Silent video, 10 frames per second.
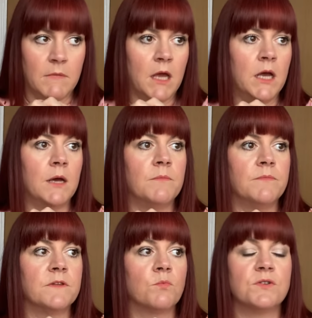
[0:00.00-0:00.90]

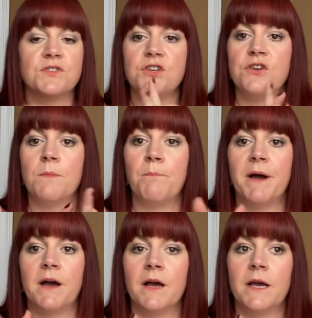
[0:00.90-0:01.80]
There's ones that you can
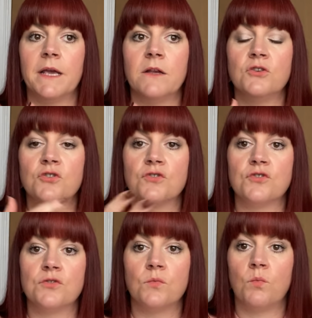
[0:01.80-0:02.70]
buy just